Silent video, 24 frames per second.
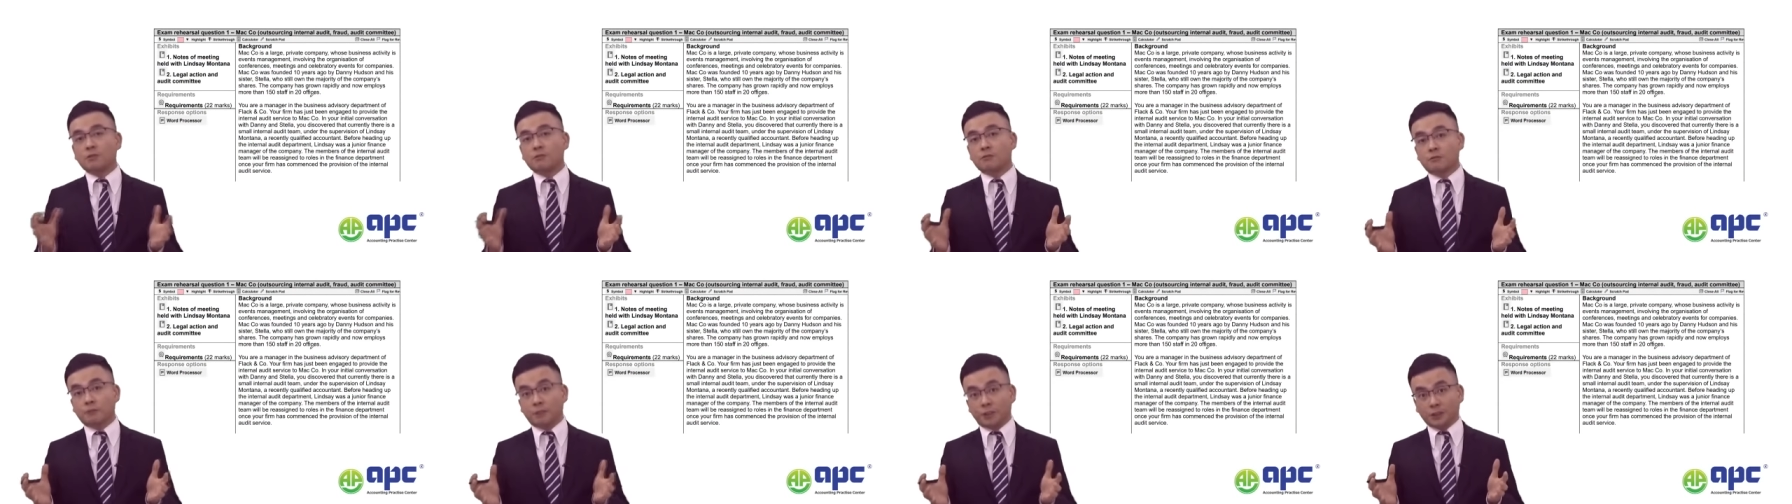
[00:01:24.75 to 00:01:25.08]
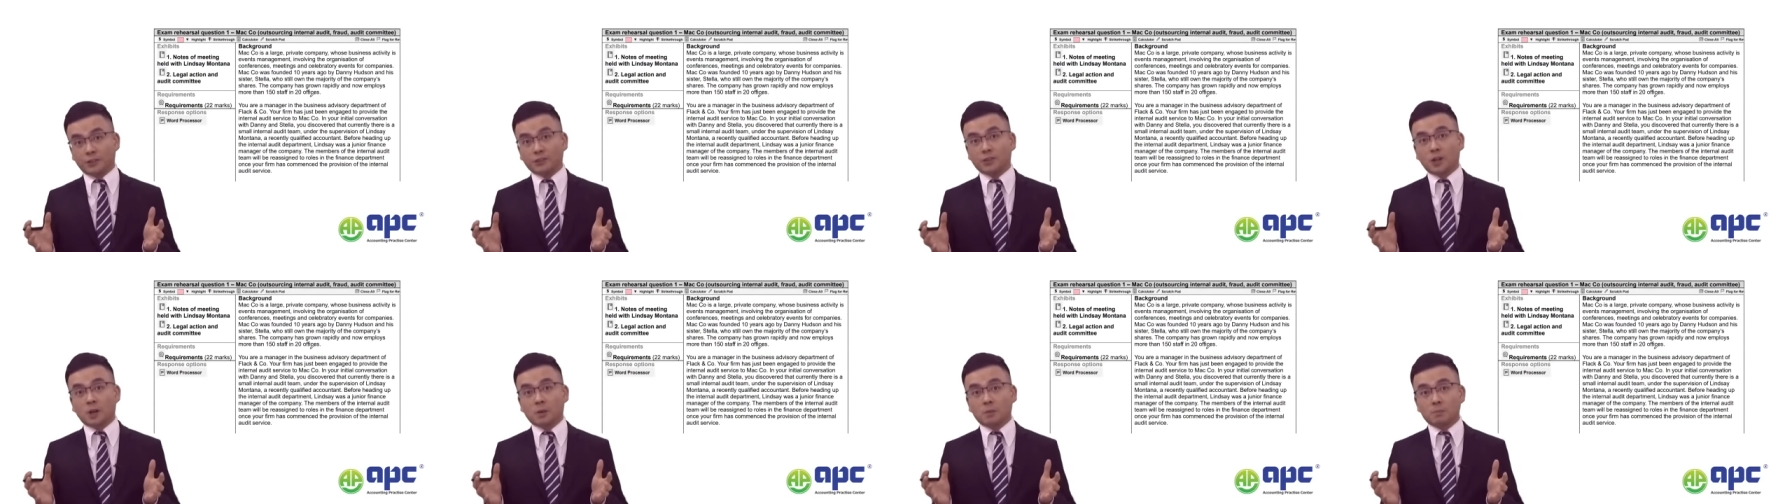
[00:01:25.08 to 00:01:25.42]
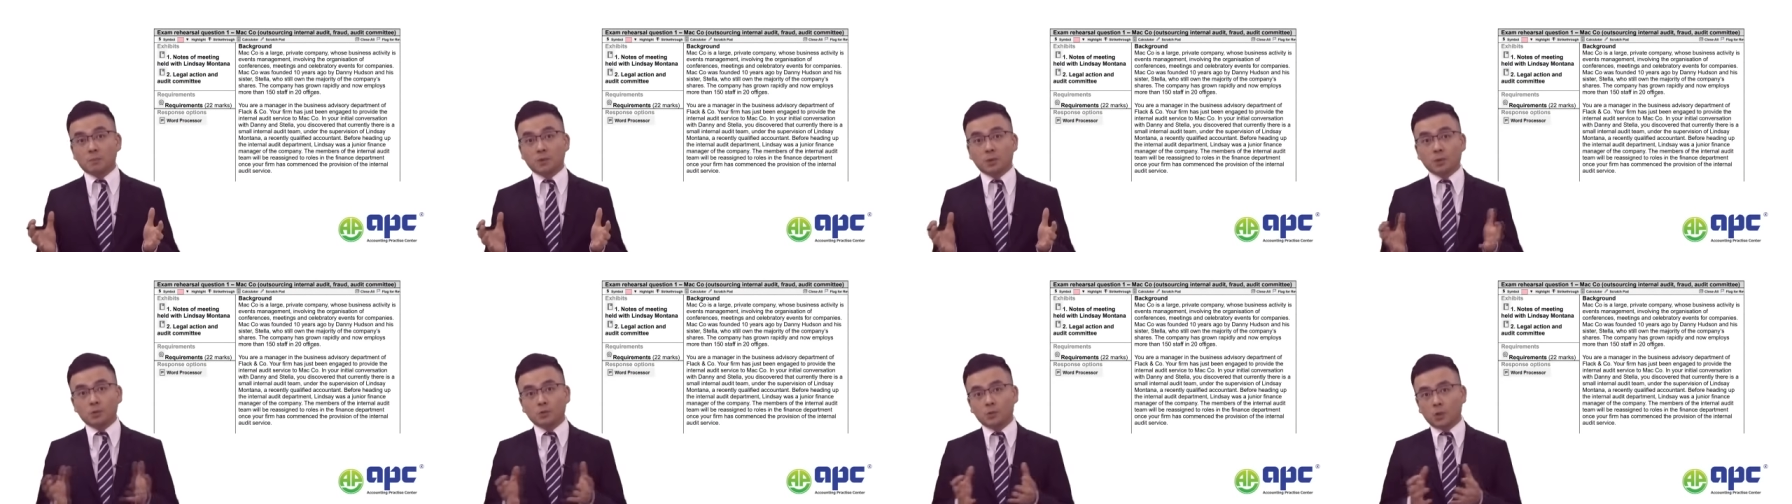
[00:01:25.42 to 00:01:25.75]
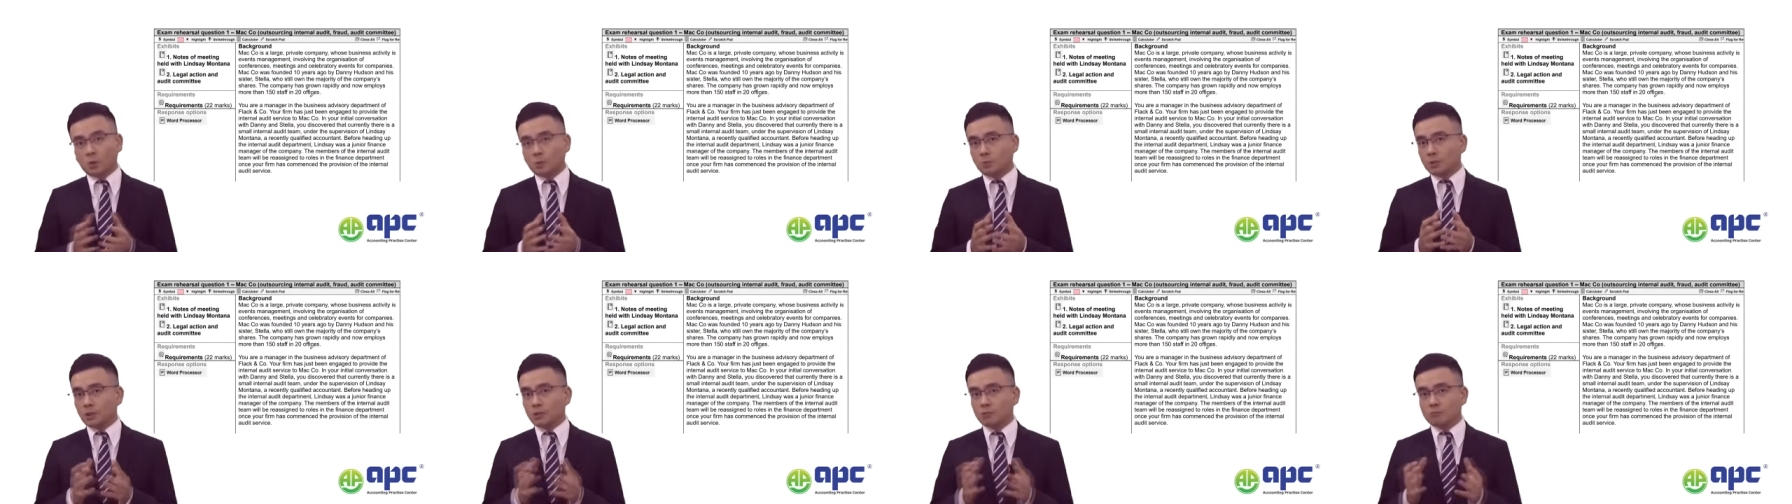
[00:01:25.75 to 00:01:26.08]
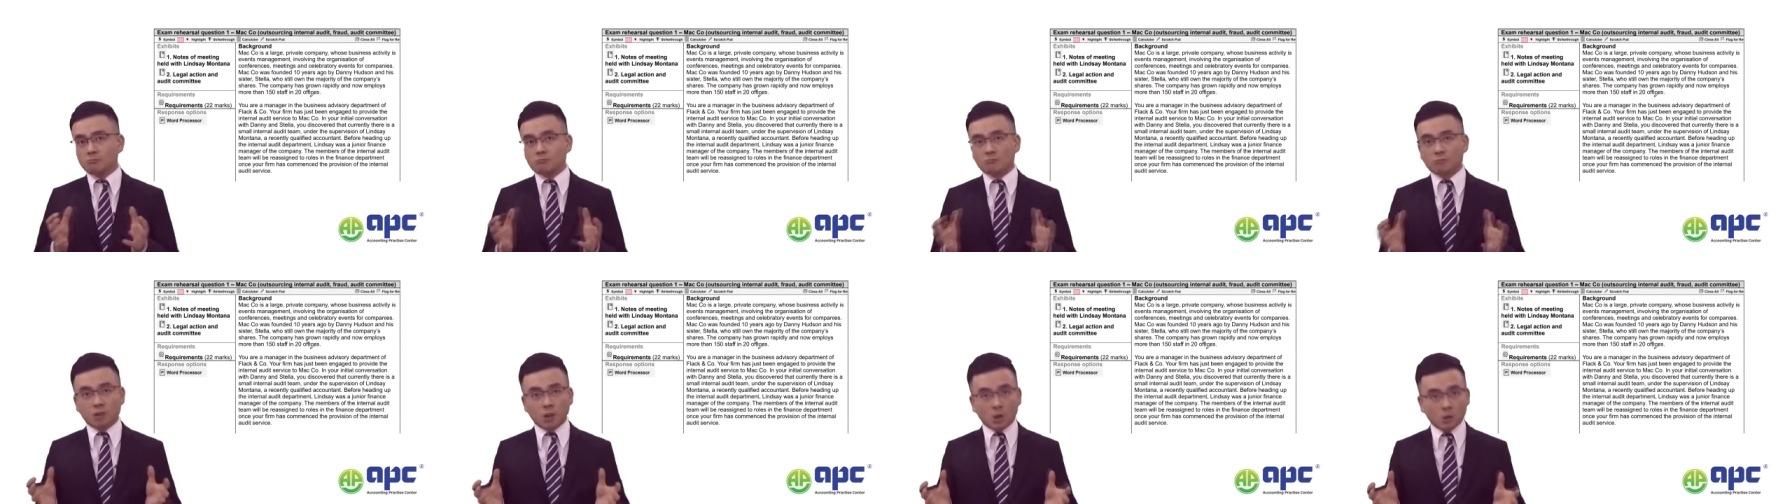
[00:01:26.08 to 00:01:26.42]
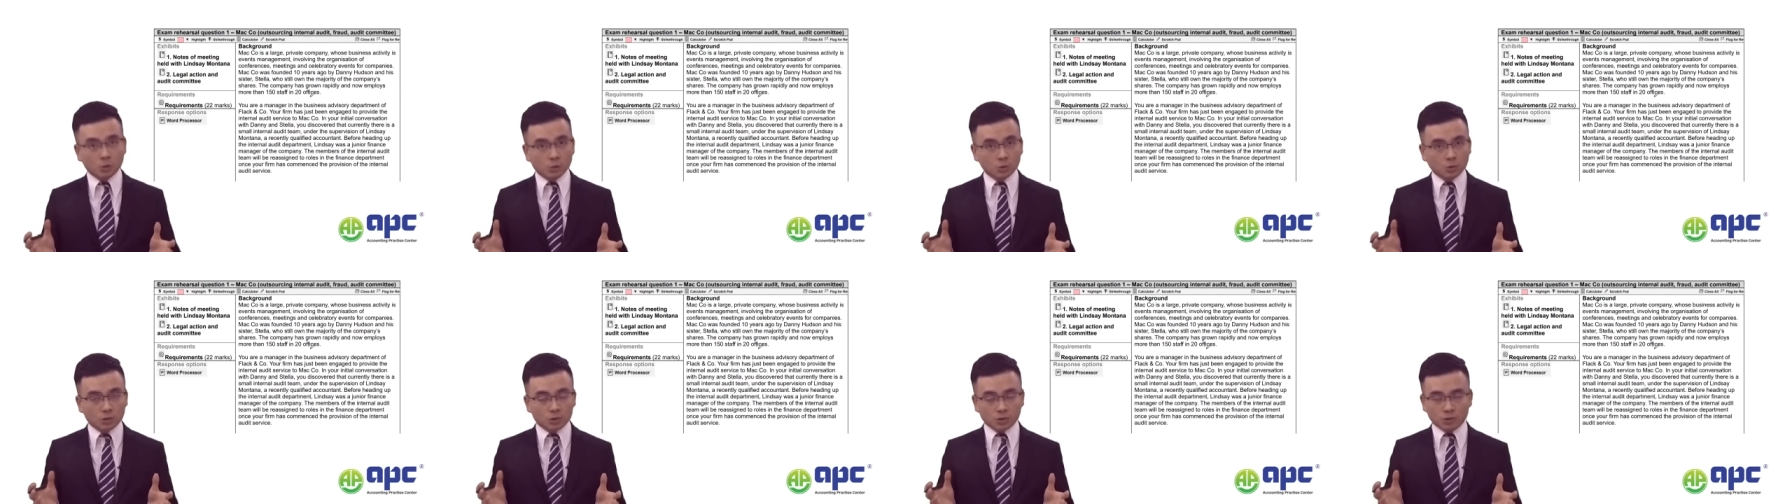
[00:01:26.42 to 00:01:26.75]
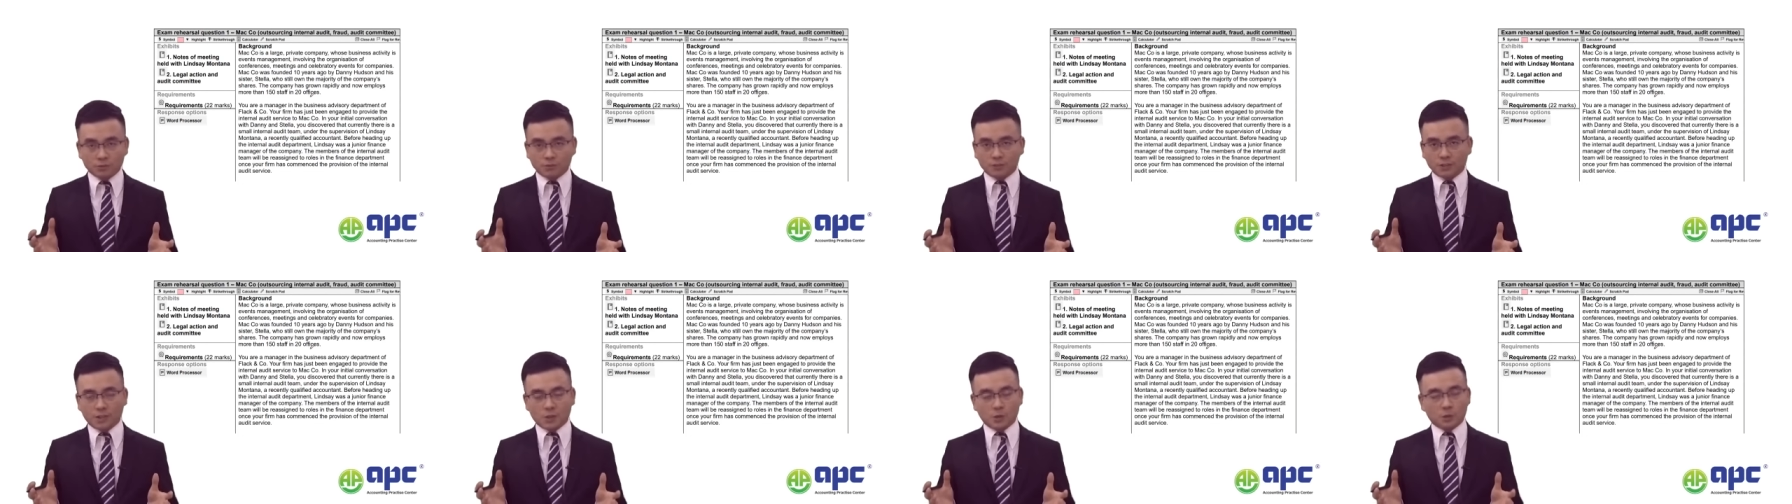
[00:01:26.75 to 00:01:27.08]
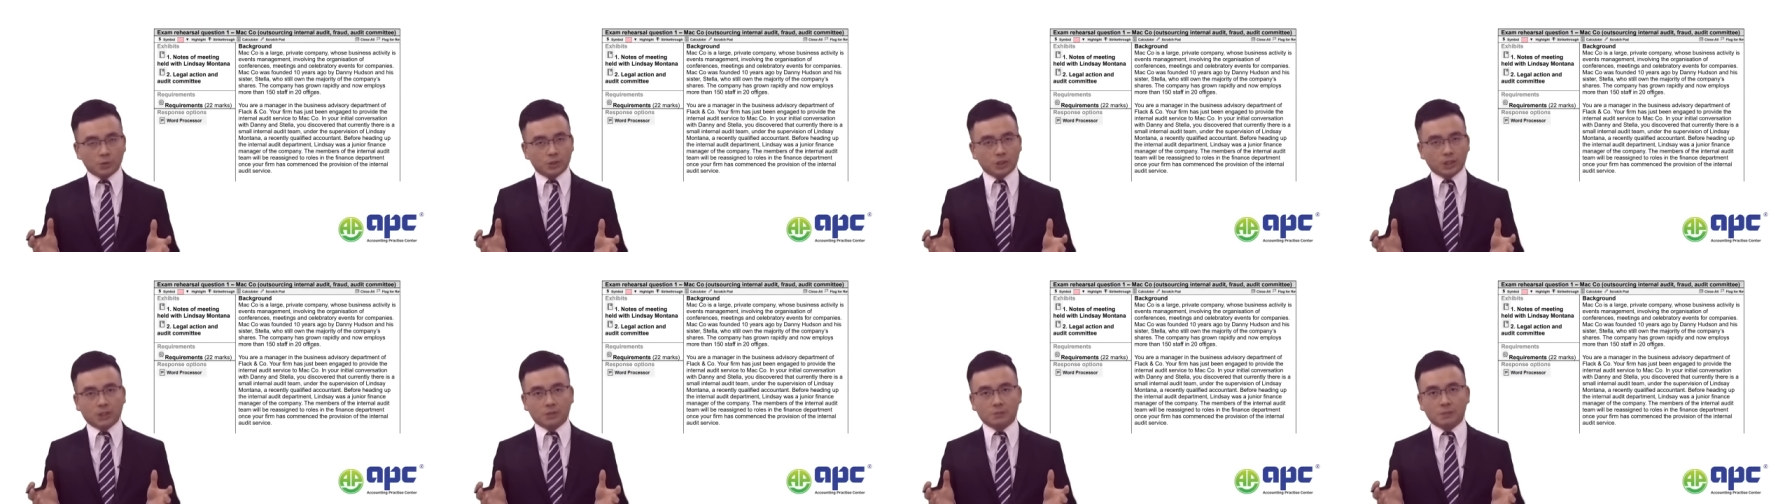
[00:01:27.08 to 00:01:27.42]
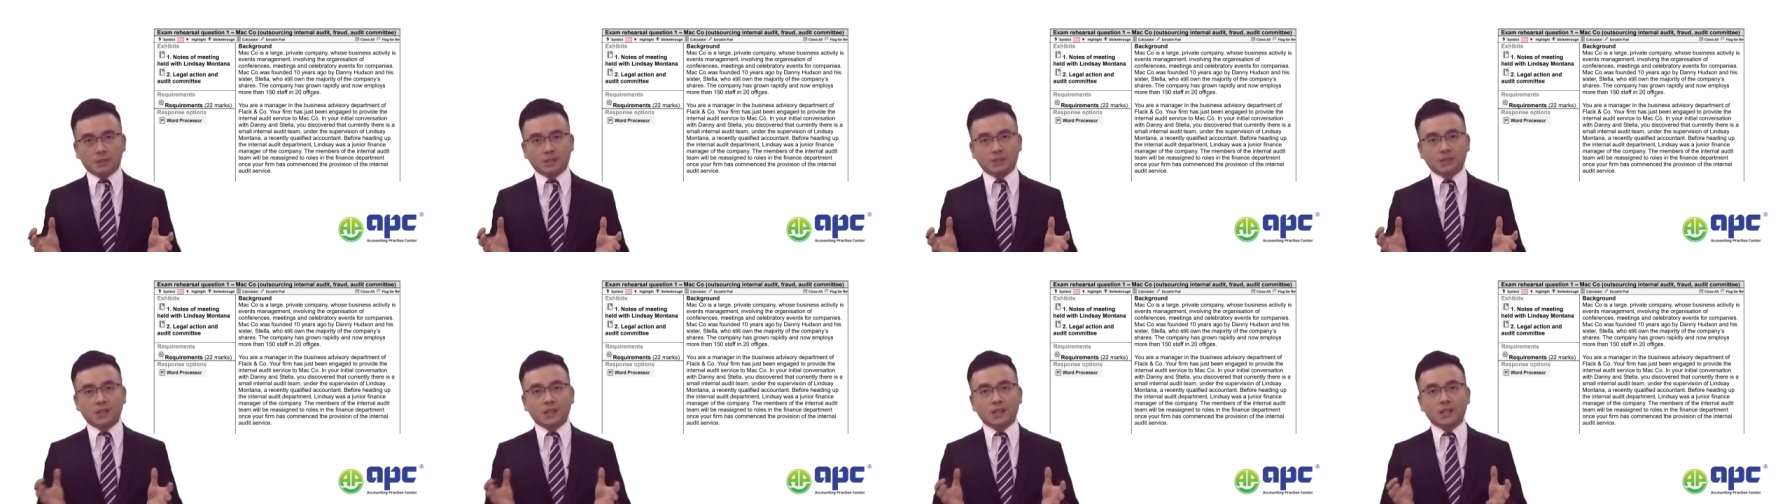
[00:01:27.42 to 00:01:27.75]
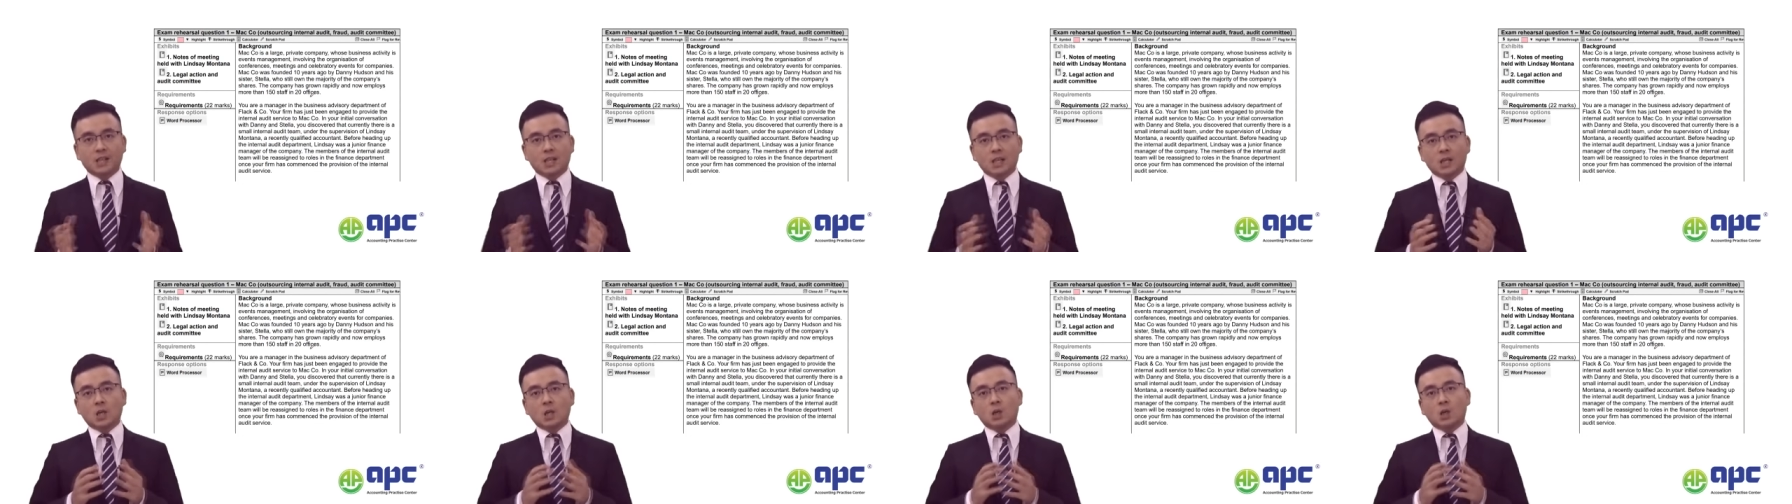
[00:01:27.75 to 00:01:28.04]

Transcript: for example, what will be the roles of the audit committee